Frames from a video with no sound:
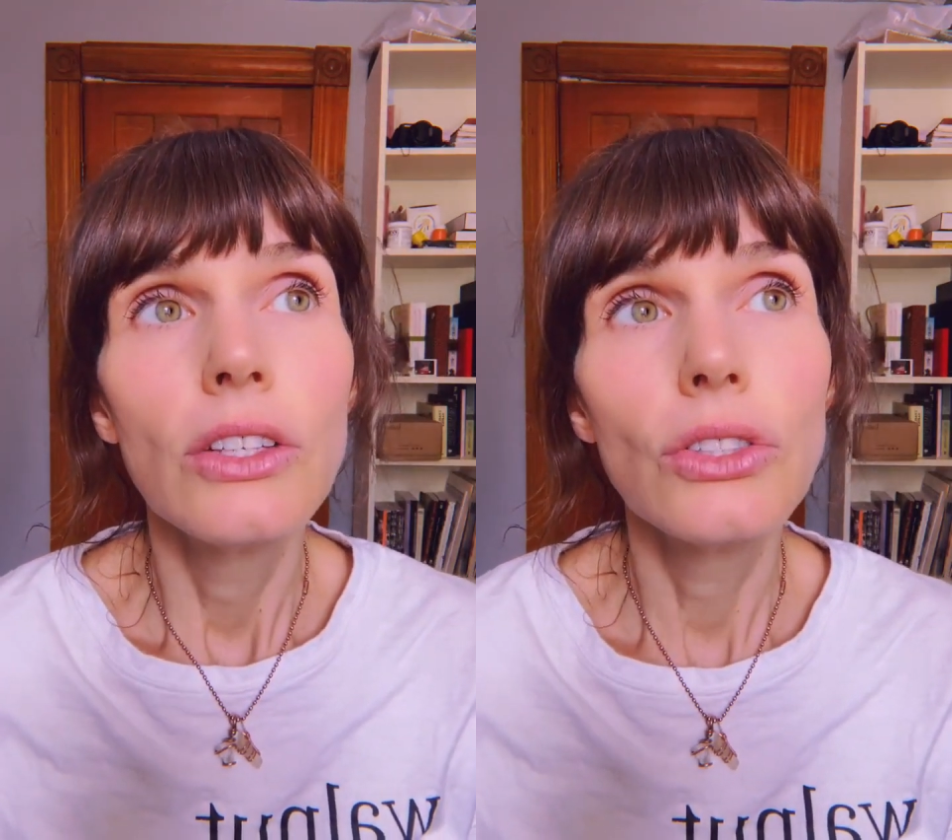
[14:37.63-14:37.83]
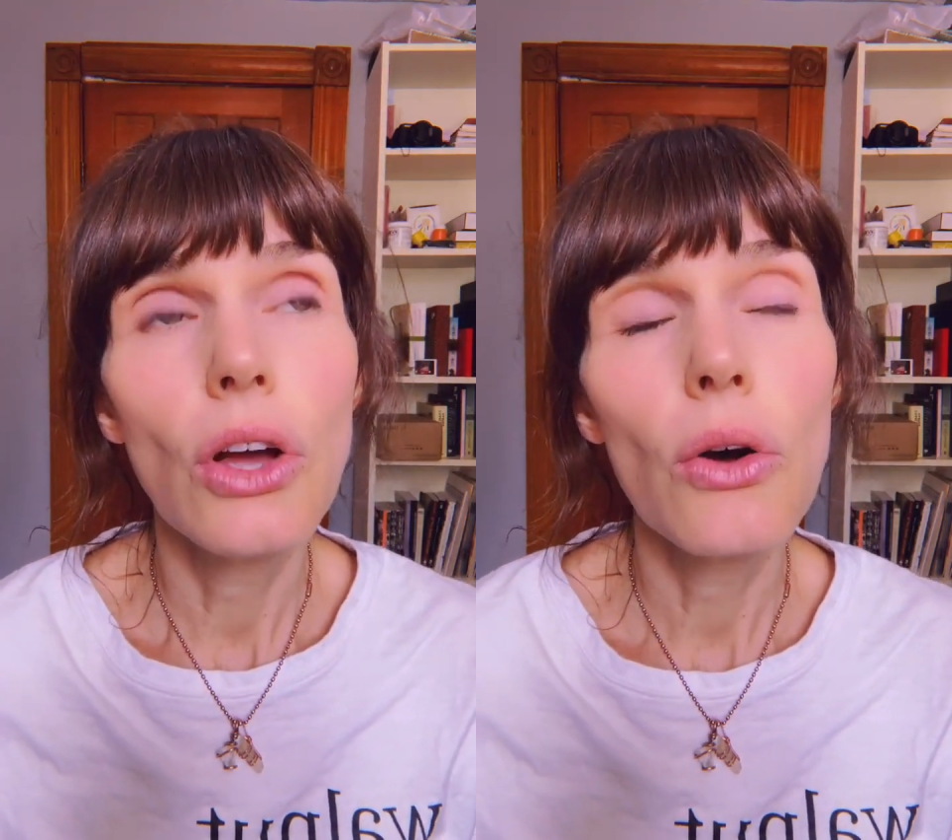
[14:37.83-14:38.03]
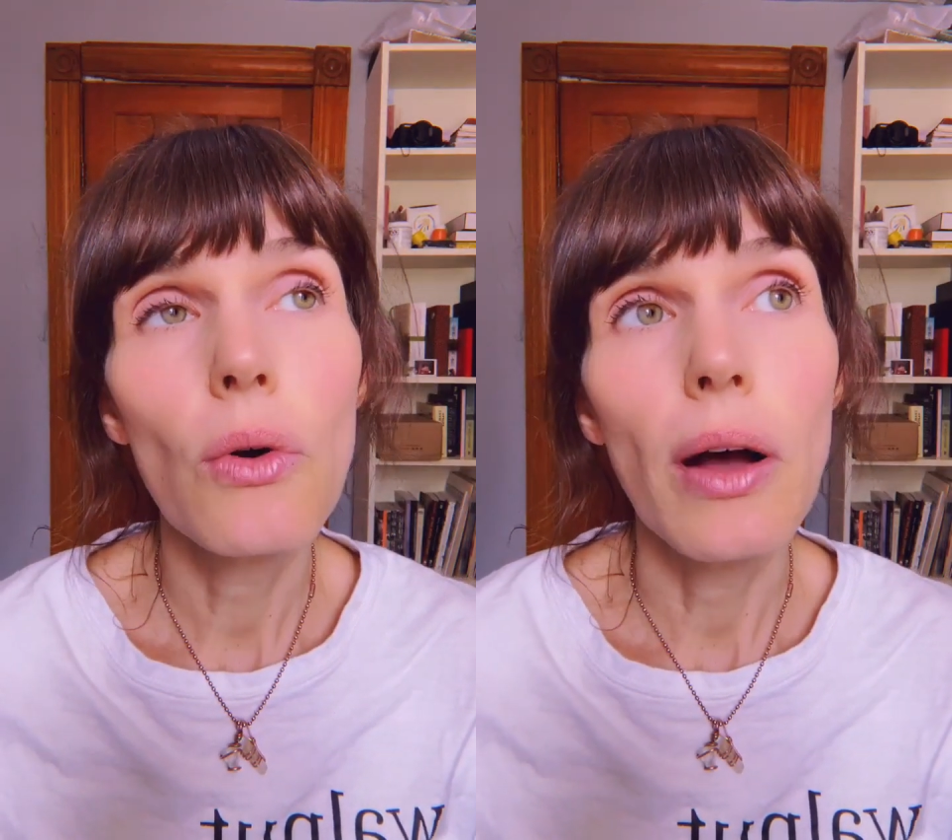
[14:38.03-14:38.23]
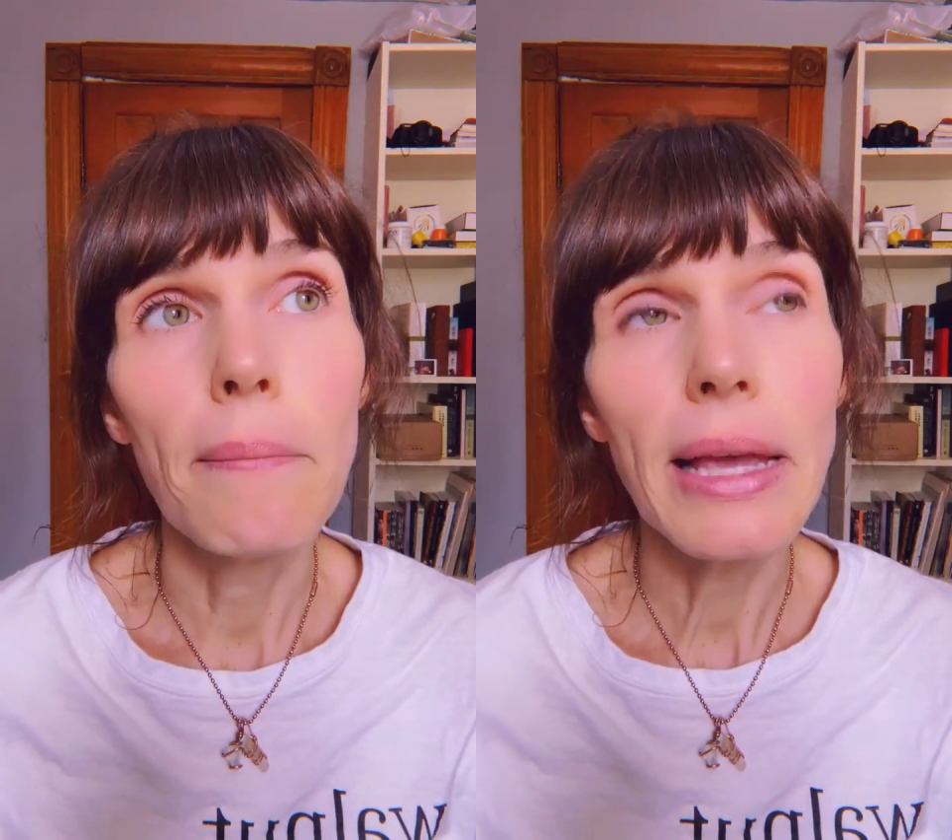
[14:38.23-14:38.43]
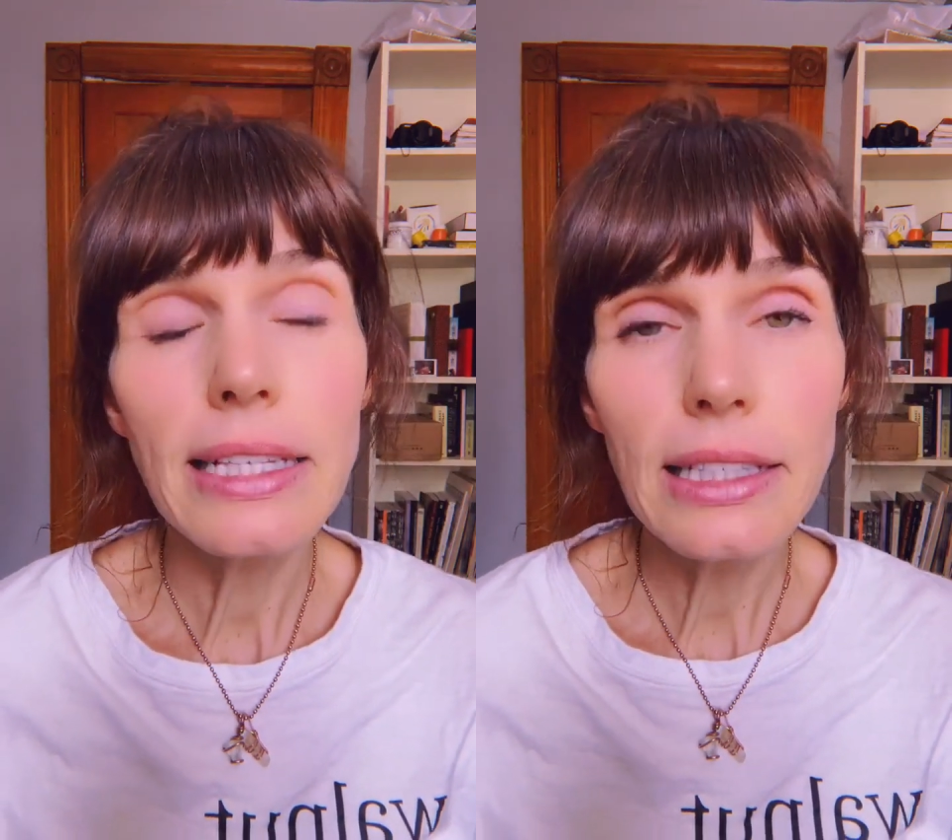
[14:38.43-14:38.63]
So
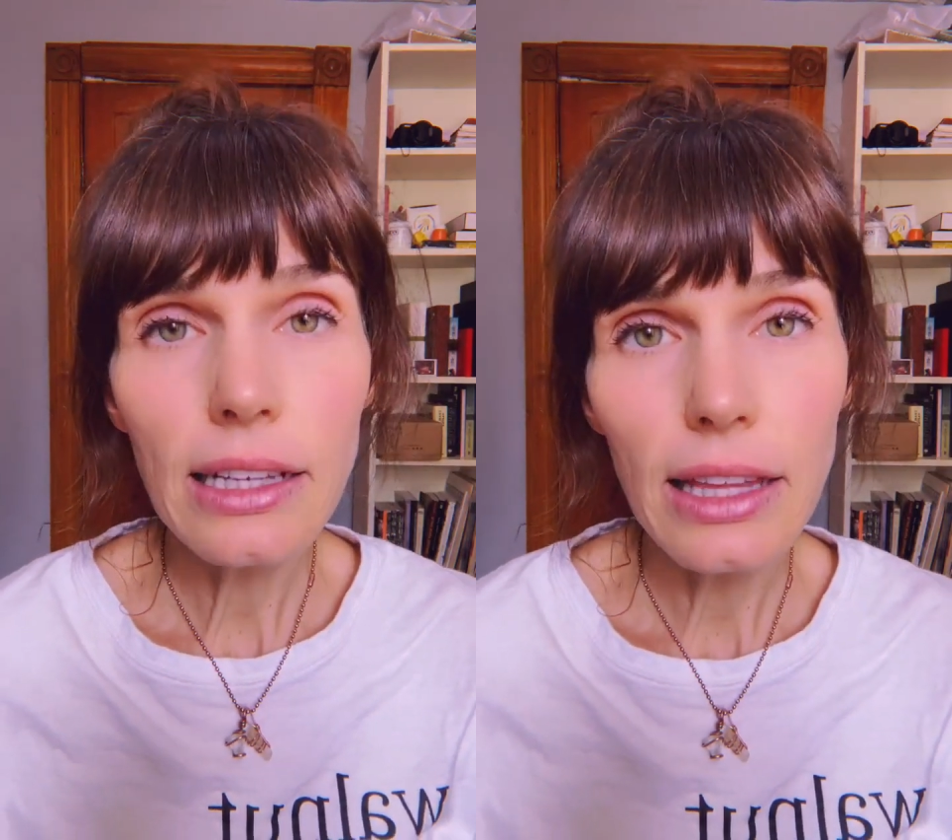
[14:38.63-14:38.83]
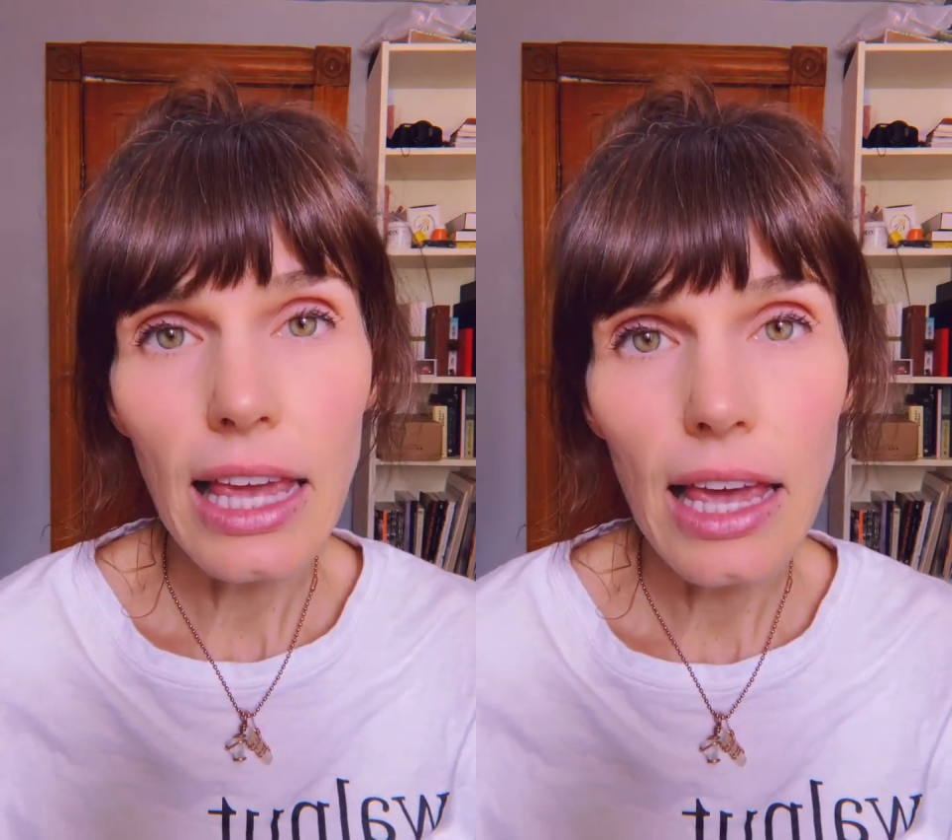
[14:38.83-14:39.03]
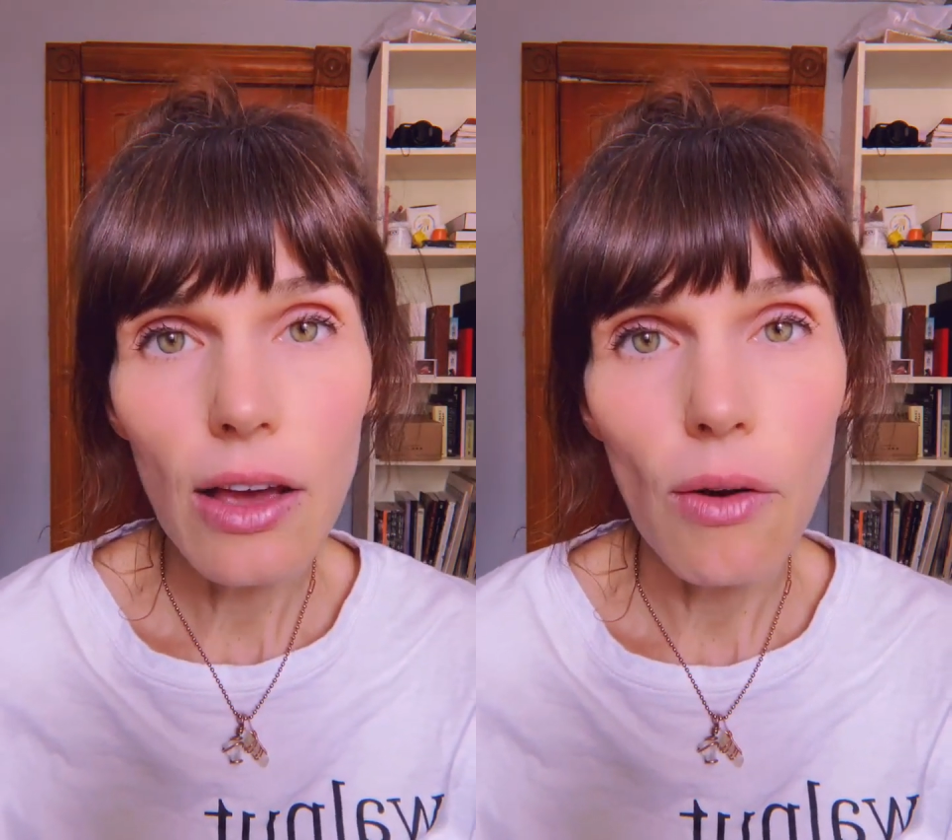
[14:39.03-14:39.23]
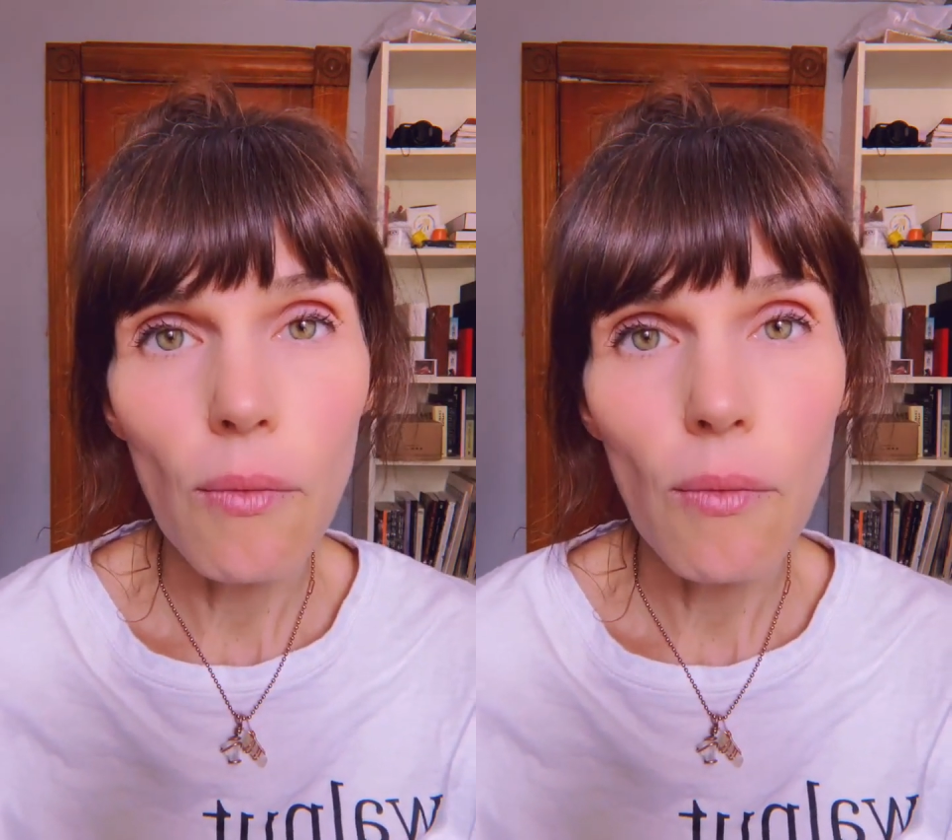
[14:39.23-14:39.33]
basically